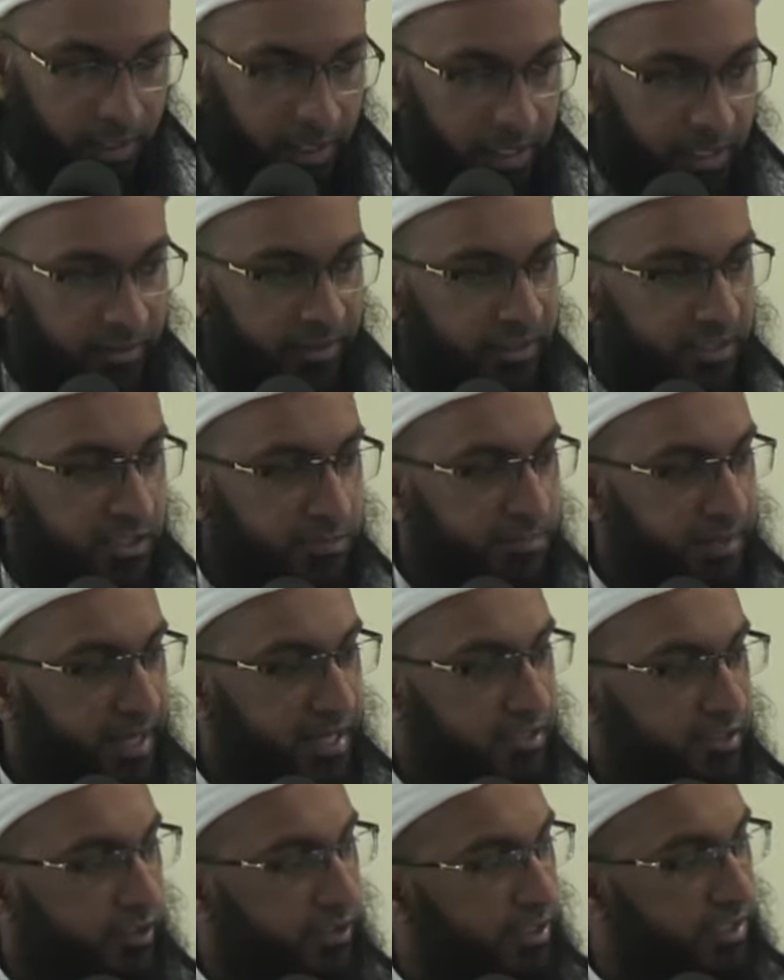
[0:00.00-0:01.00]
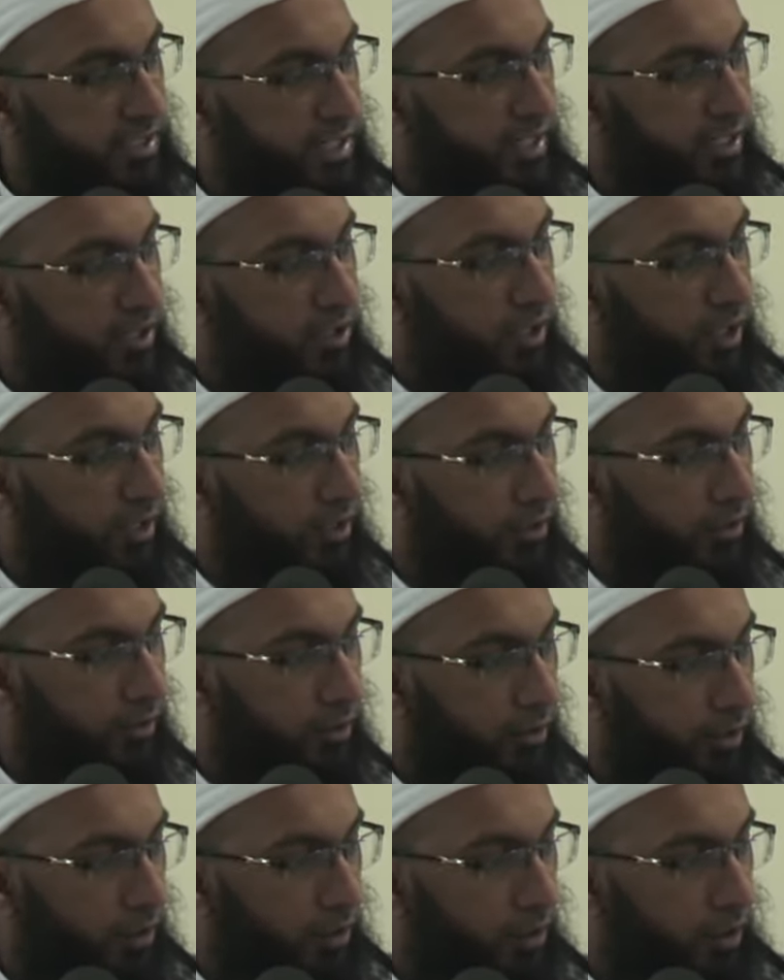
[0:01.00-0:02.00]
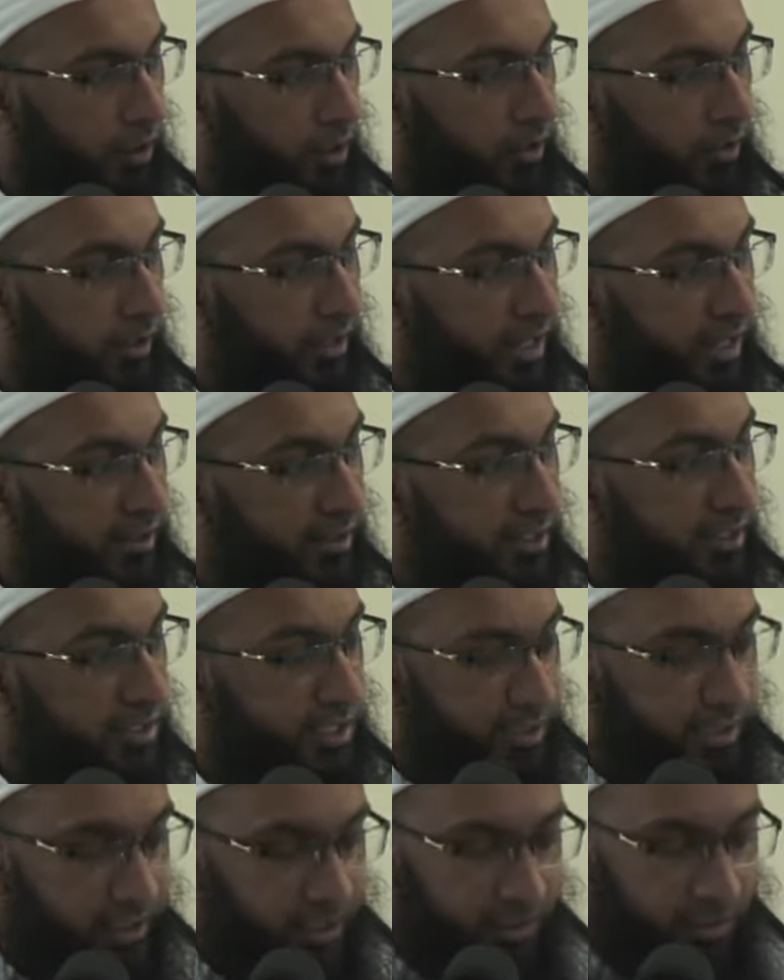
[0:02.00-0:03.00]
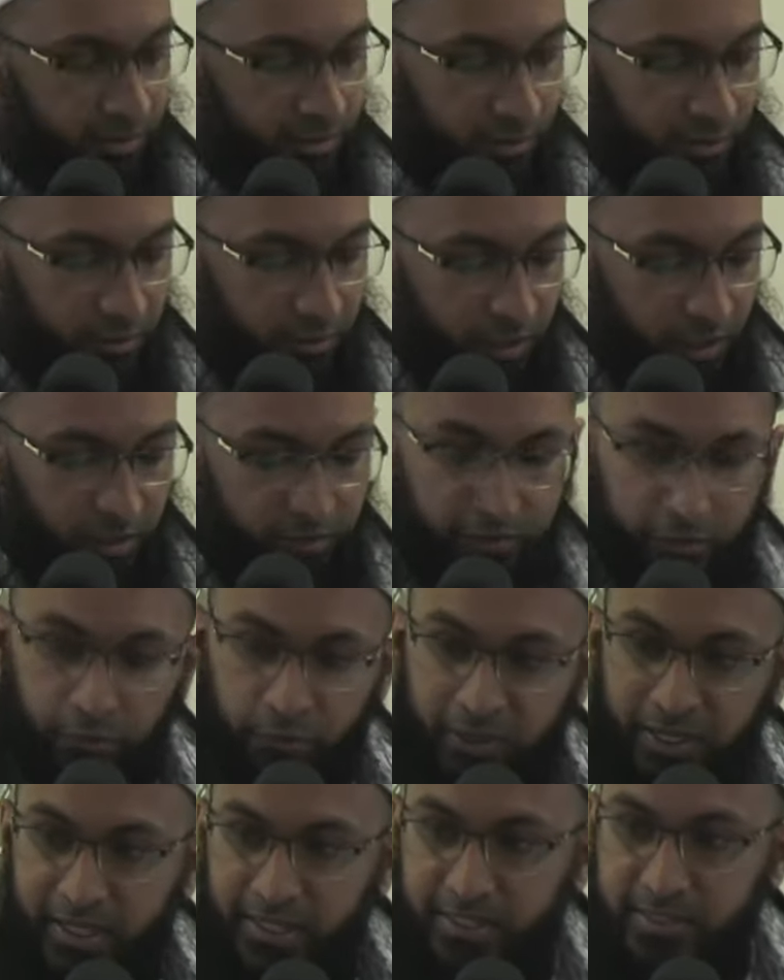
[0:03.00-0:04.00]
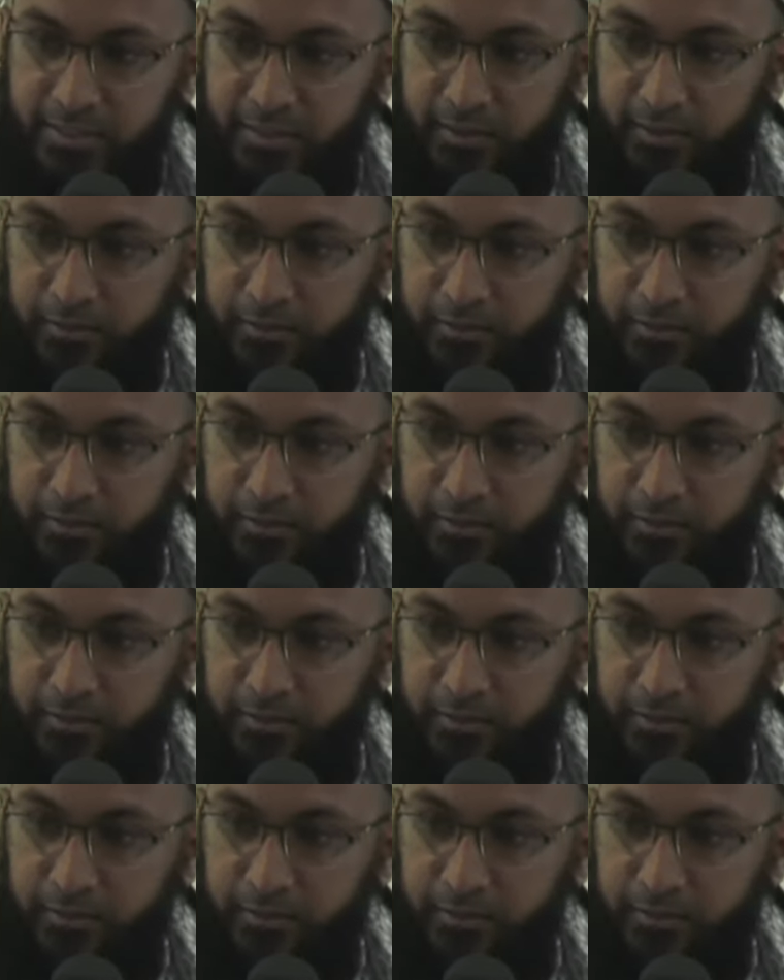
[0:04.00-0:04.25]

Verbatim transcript: And this is based on the skin color, or the ethnicity, or the race,